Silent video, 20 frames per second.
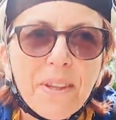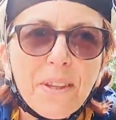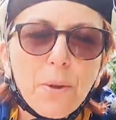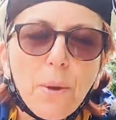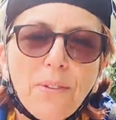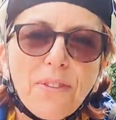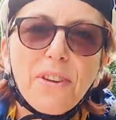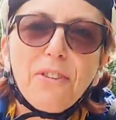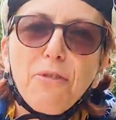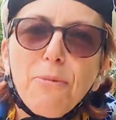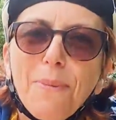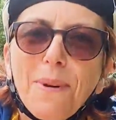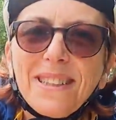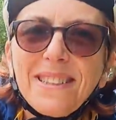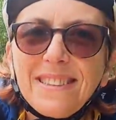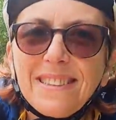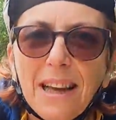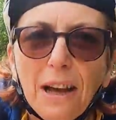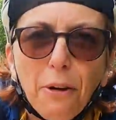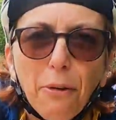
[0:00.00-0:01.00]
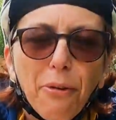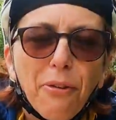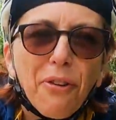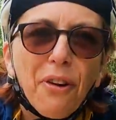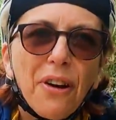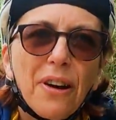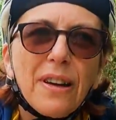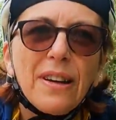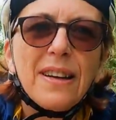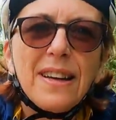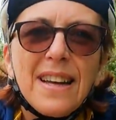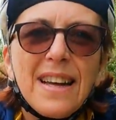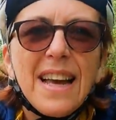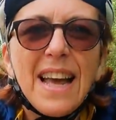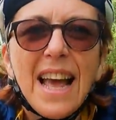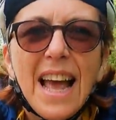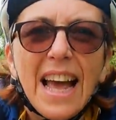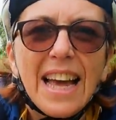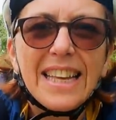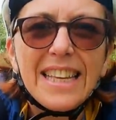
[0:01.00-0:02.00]
So I've given myself
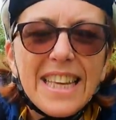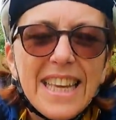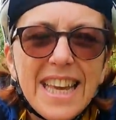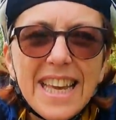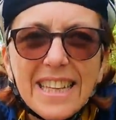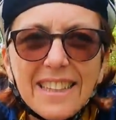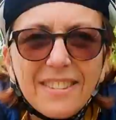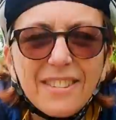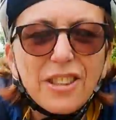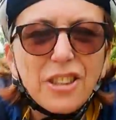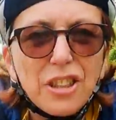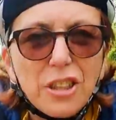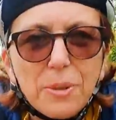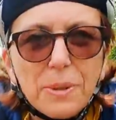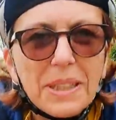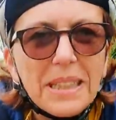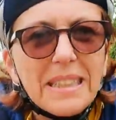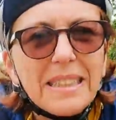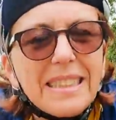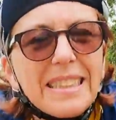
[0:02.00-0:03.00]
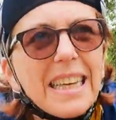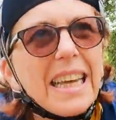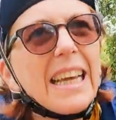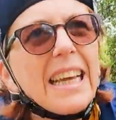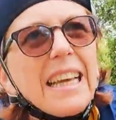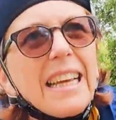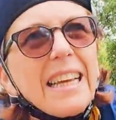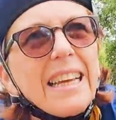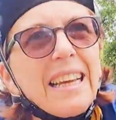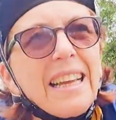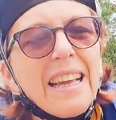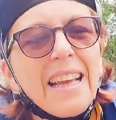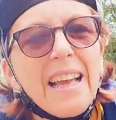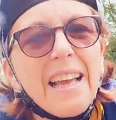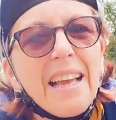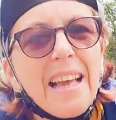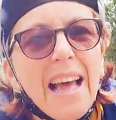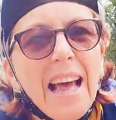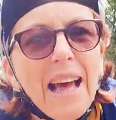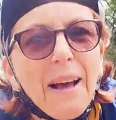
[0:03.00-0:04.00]
a year to do it.
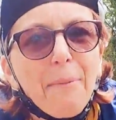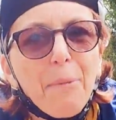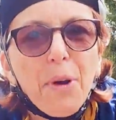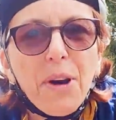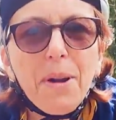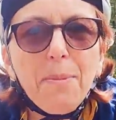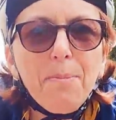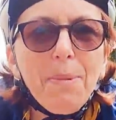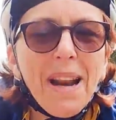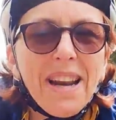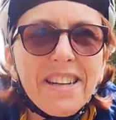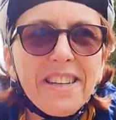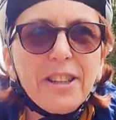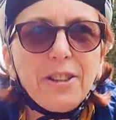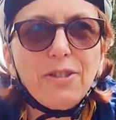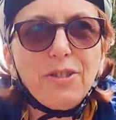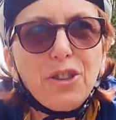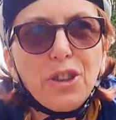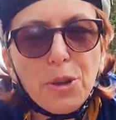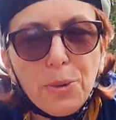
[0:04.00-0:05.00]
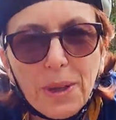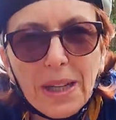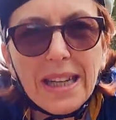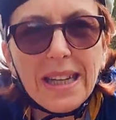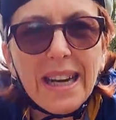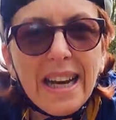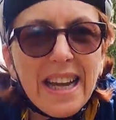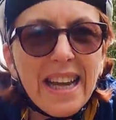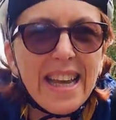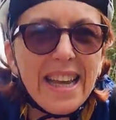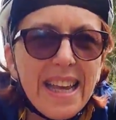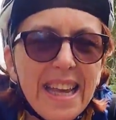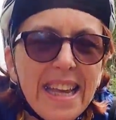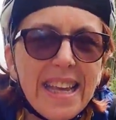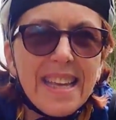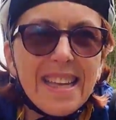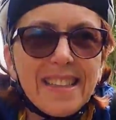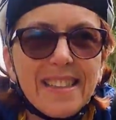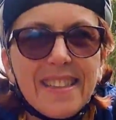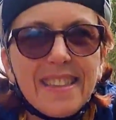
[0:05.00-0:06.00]
And what I'm planning on doing
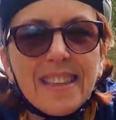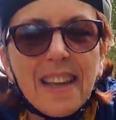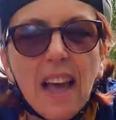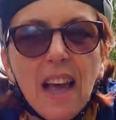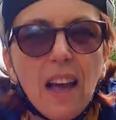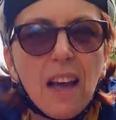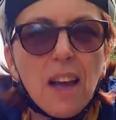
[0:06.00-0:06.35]
is